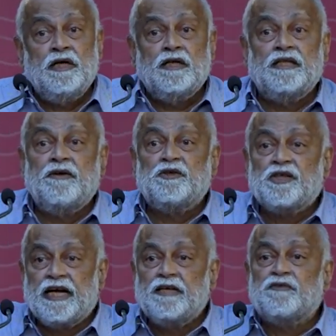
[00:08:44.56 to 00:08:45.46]
there was
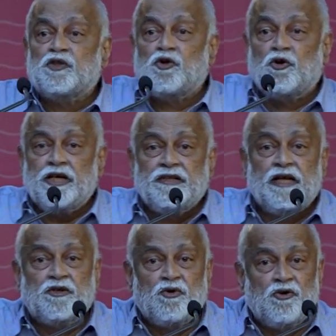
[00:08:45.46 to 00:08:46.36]
a kind of story they
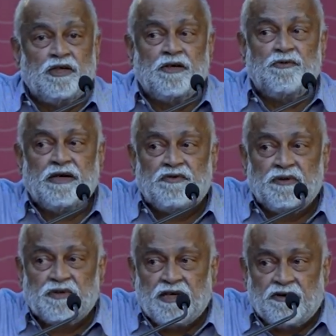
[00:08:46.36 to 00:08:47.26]
told that went
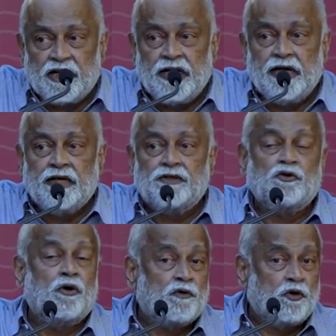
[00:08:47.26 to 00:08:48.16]
from the Greeks
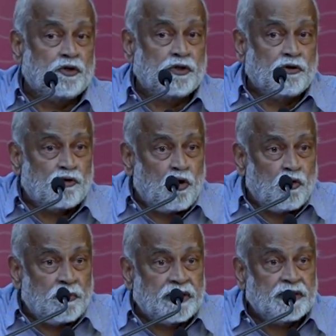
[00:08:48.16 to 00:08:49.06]
to, of course, the
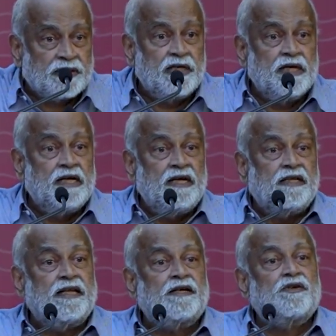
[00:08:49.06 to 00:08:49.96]
Romans,
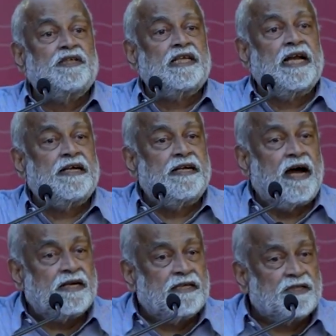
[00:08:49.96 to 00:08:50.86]
then to the slight
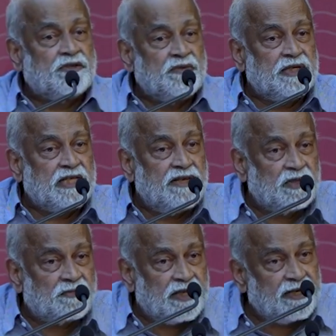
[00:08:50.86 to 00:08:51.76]
darkness of the
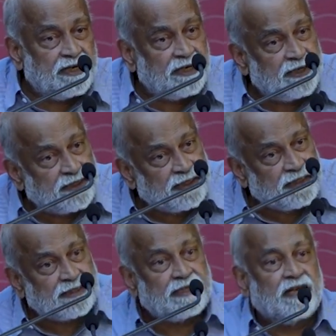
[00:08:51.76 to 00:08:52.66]
medieval period, then
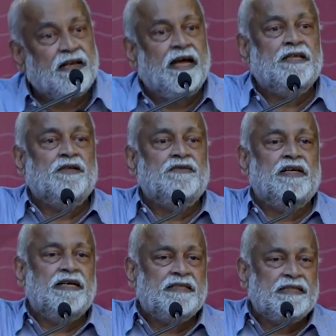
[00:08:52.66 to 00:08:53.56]
the sunlight of the
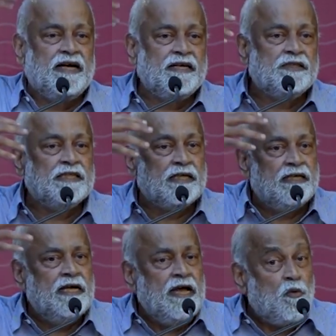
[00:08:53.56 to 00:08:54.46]
Renaissance. It's a
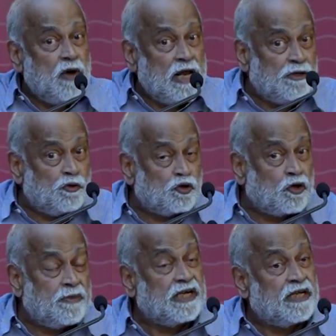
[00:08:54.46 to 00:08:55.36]
well-known
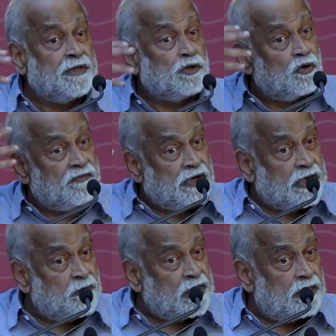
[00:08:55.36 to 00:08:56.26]
story, but it can be told very
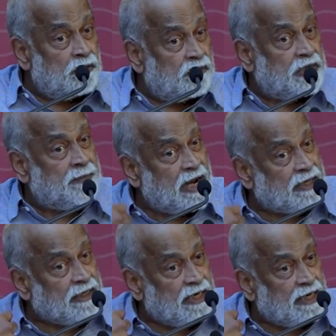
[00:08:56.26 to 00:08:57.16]
well or very
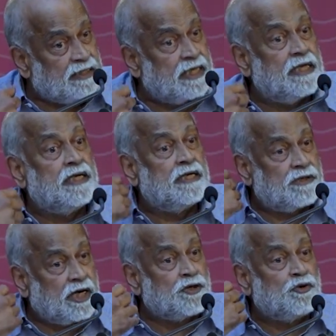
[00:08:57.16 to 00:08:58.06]
badly. And they
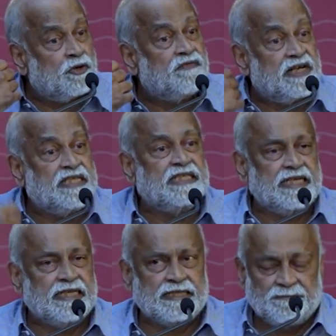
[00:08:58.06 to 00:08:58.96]
try to do it very
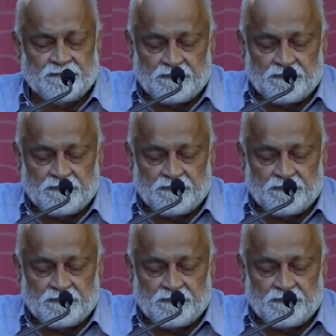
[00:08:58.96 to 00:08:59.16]
seriously.